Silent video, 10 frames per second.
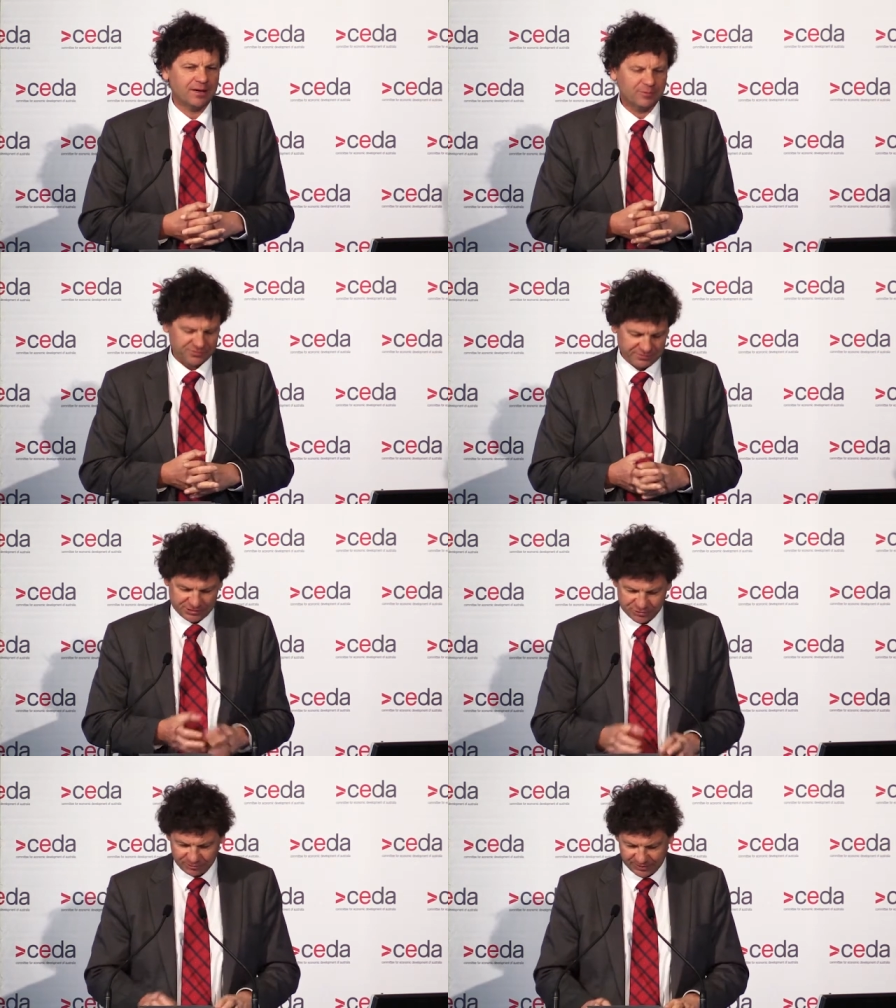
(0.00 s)
I wasn't
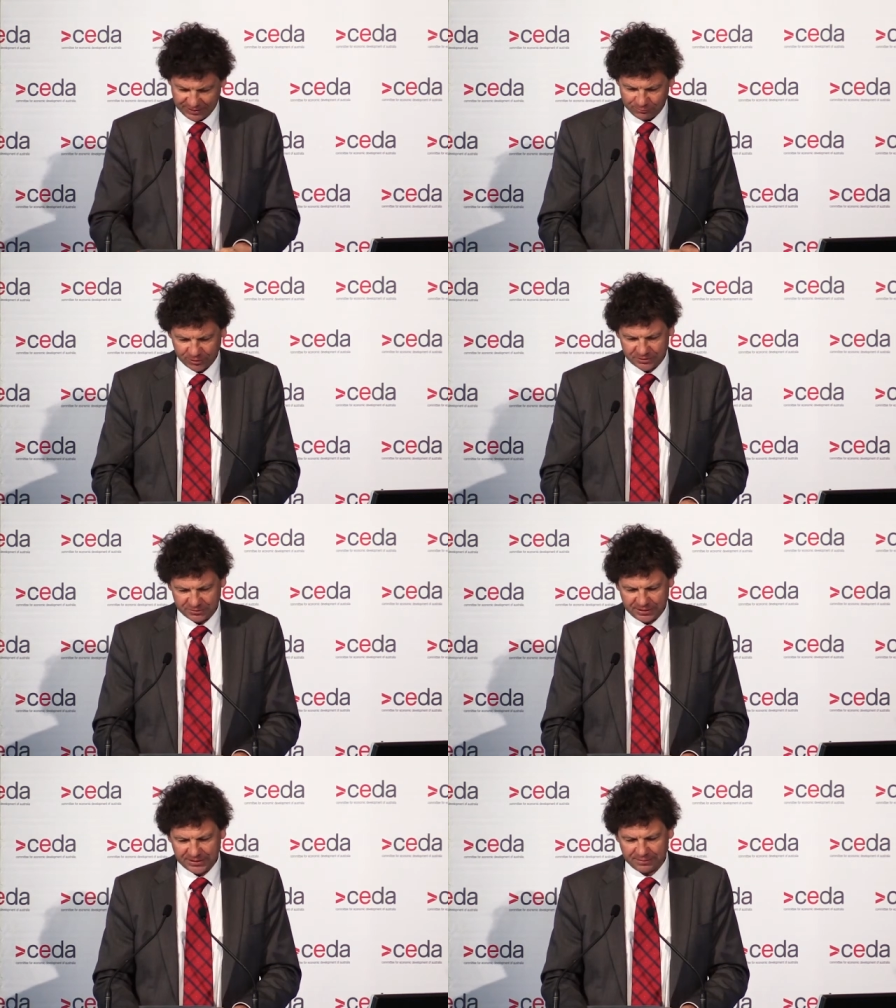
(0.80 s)
really sure whether he wanted
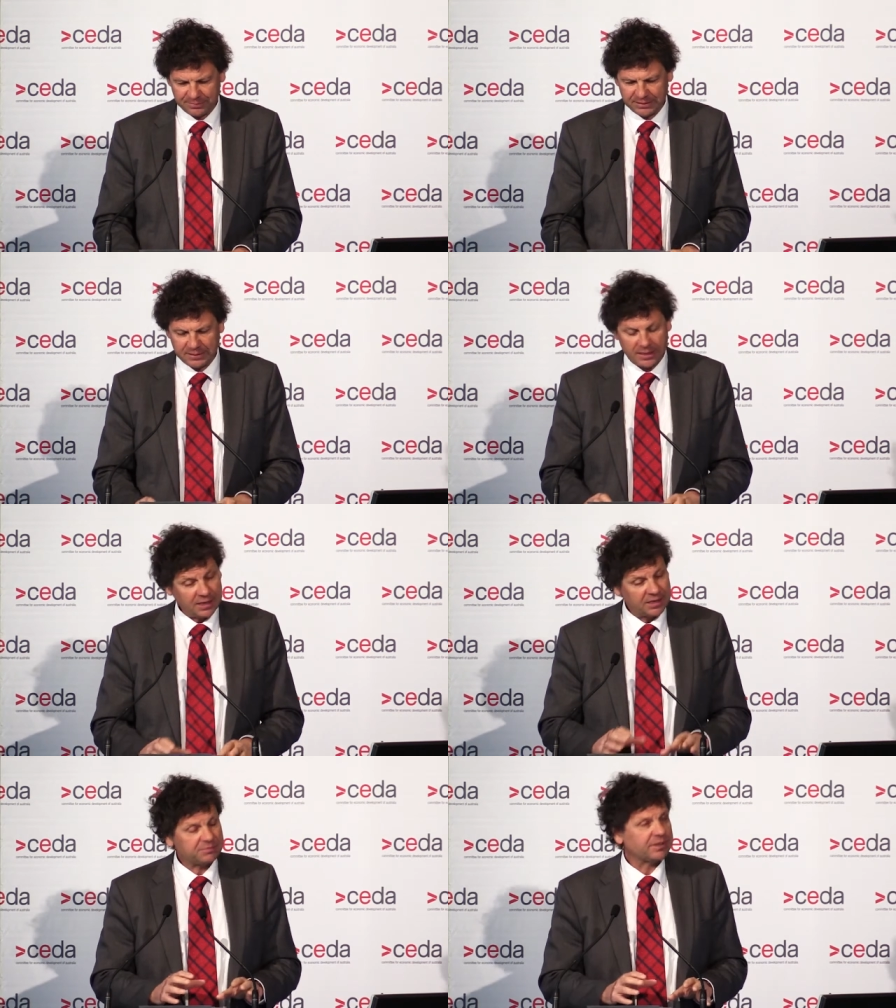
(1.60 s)
to eat them, but
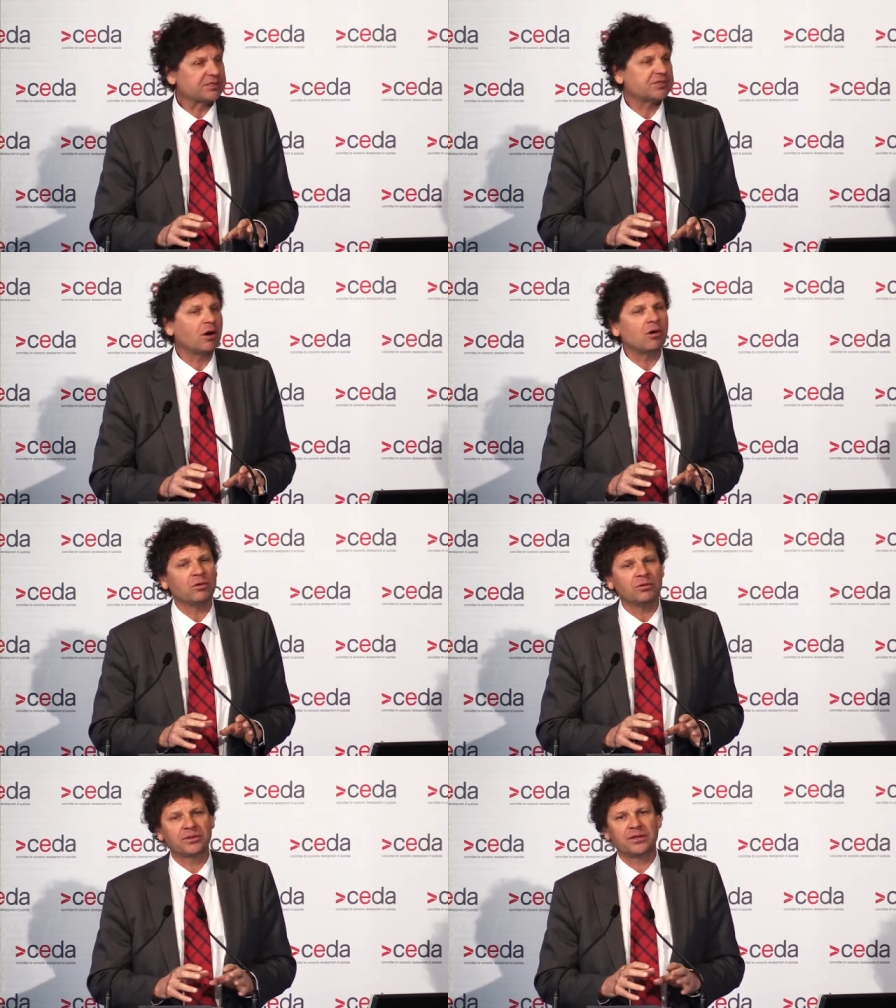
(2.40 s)
he'd been
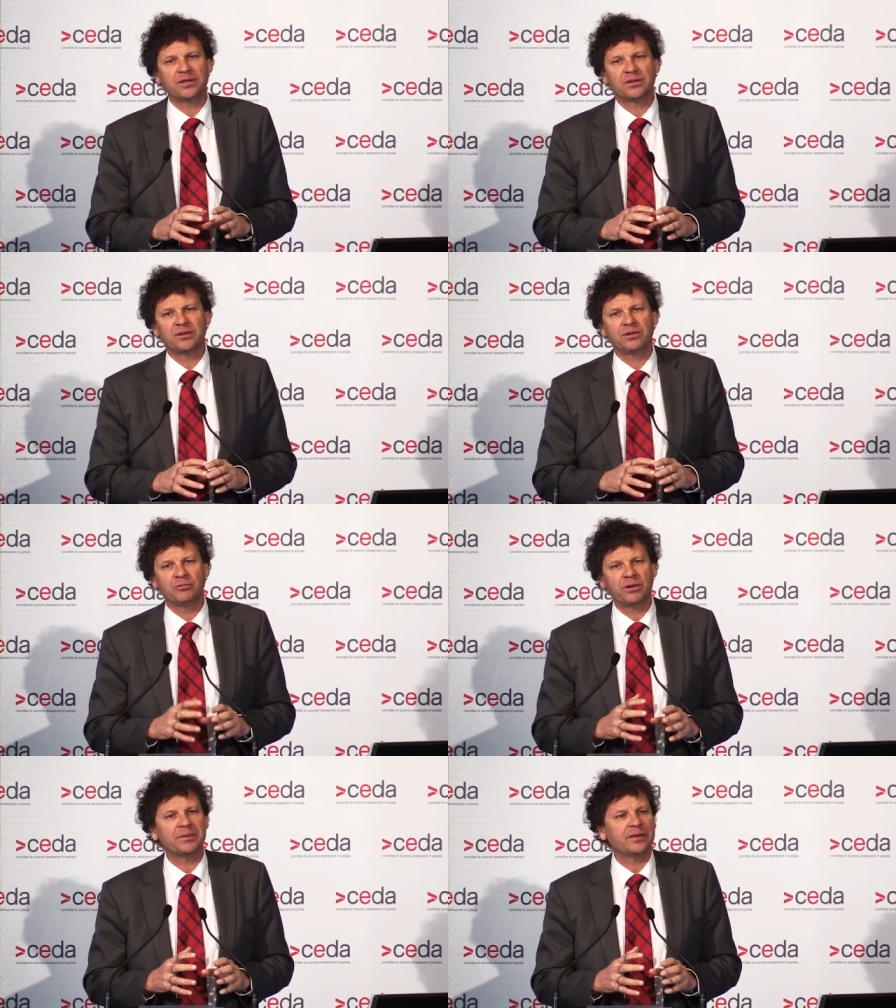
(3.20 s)
told that
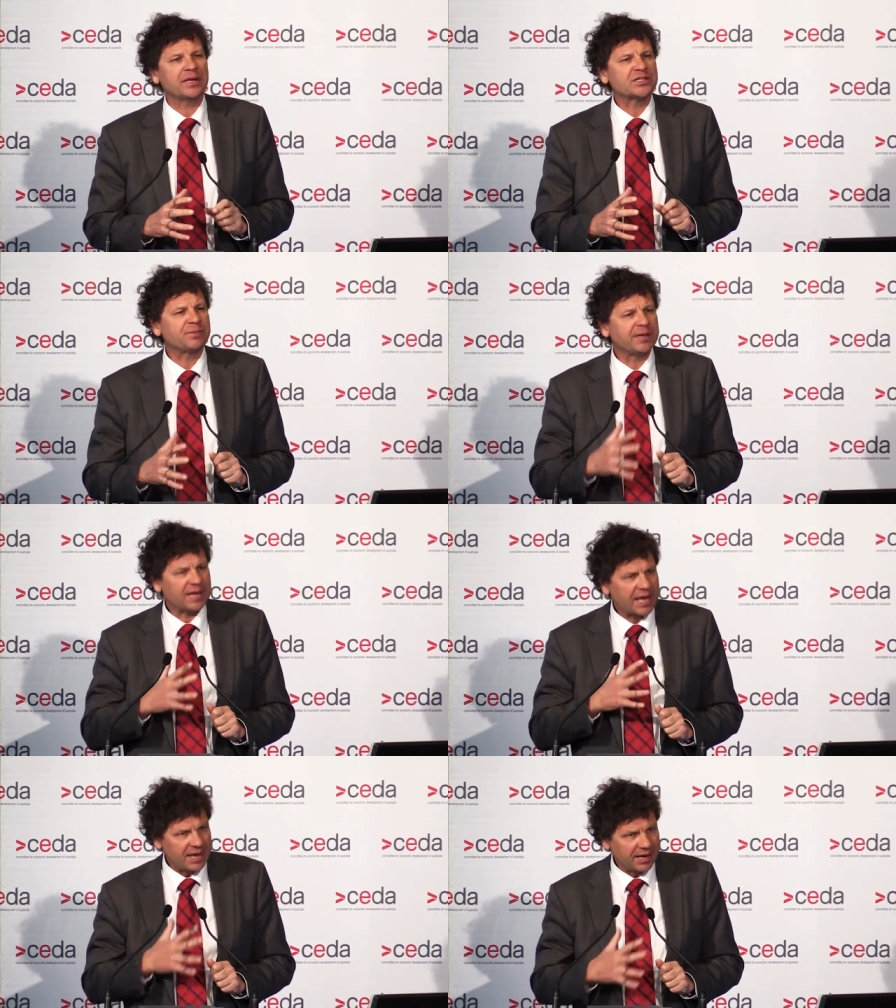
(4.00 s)
the women had
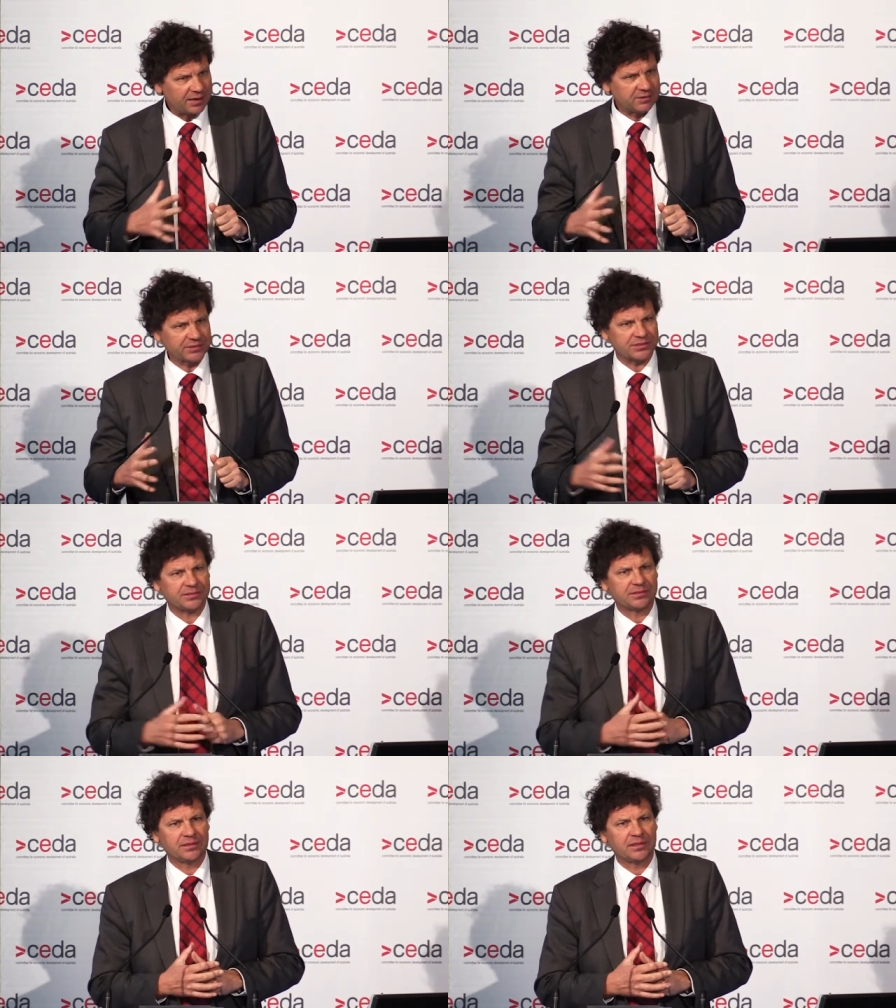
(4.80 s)
spent hours